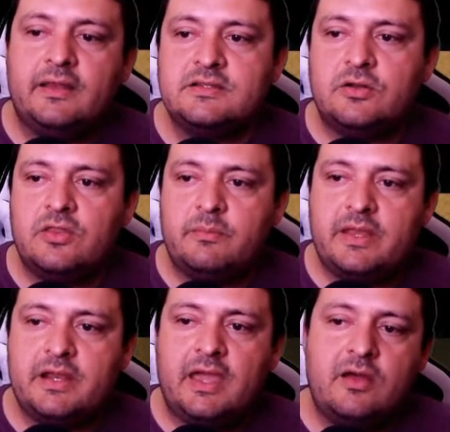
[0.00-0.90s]
let's go to the
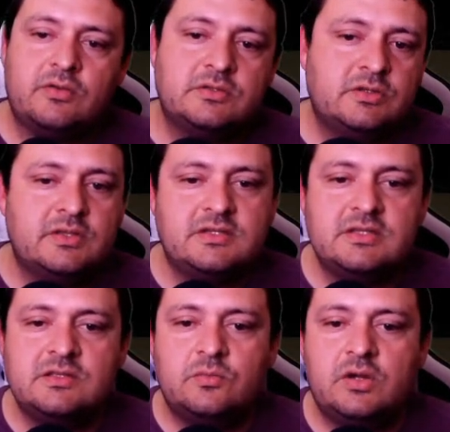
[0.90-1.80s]
main account. So this
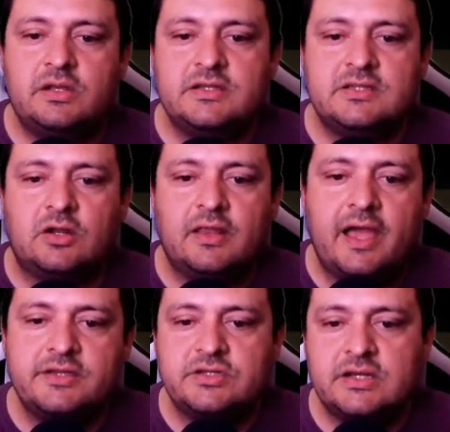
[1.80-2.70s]
is the one, this is our
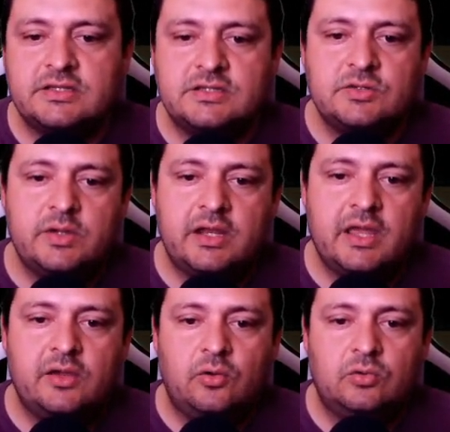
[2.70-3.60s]
last chance to get
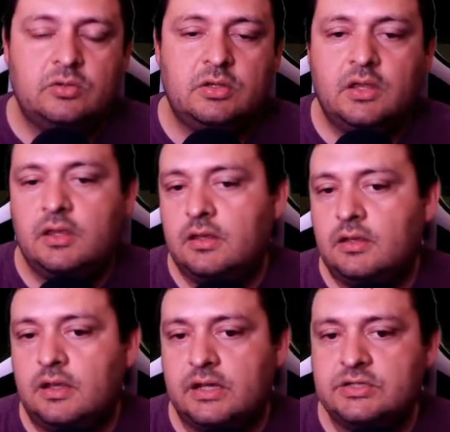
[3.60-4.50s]
a gold
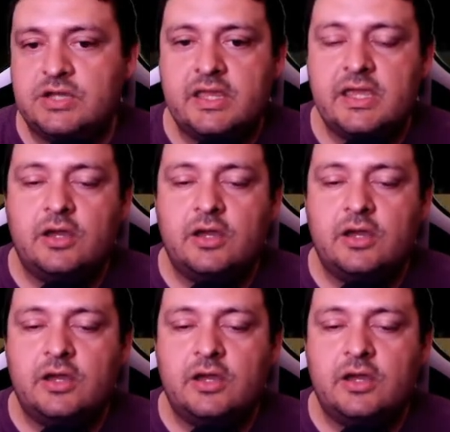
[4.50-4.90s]
uh, shaky